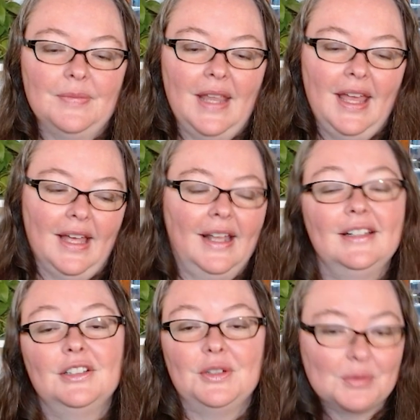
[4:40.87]
and I
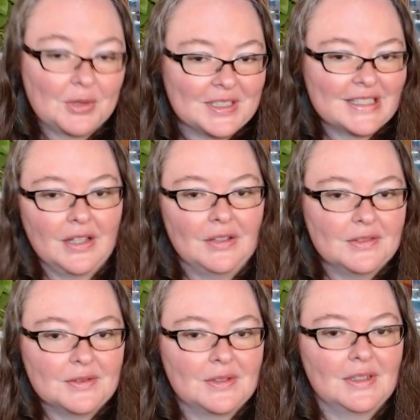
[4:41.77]
can go into more detail on
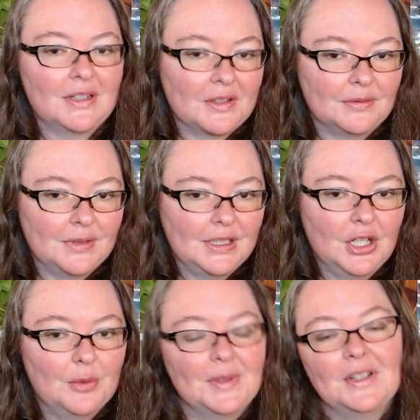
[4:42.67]
those in another
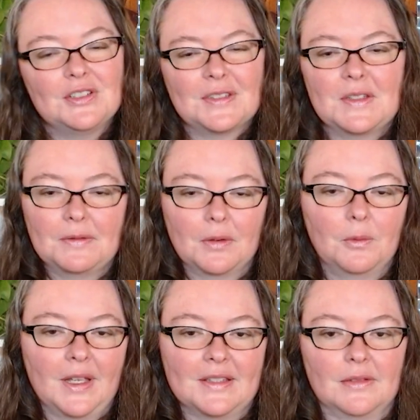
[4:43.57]
video, but they're just different
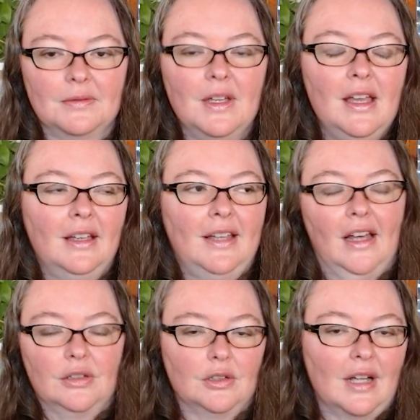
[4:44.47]
ways of
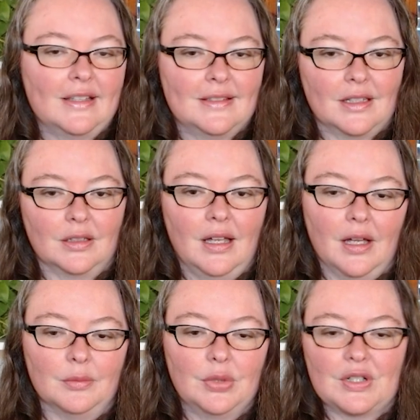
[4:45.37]

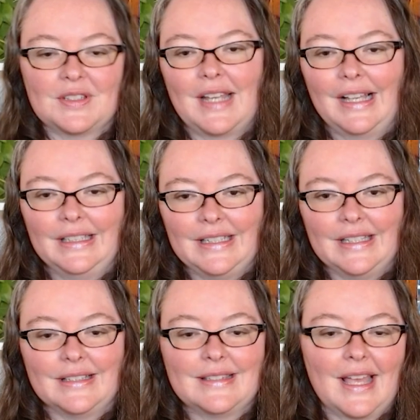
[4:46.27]
categorizing
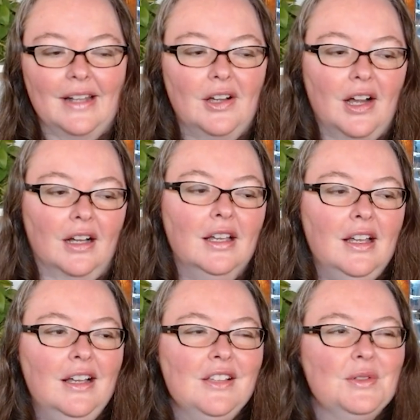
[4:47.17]
personalities that are
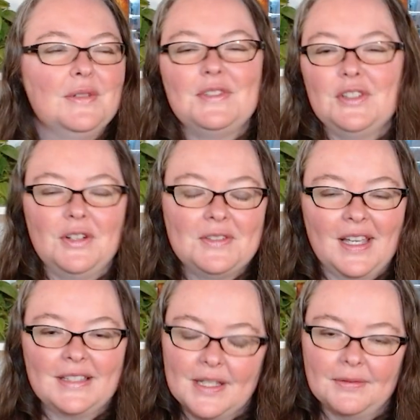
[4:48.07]
sort of
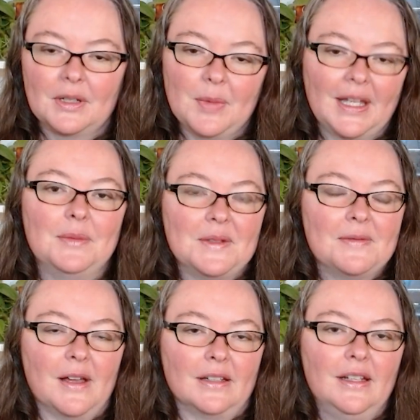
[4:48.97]
pseudoscientific, but can be
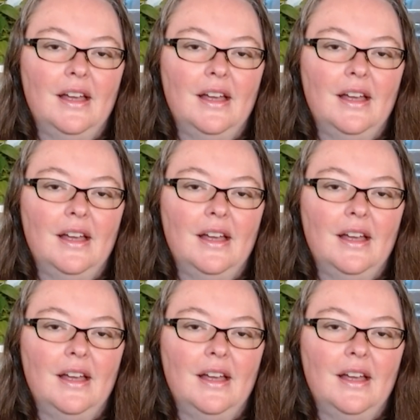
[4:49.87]
fun.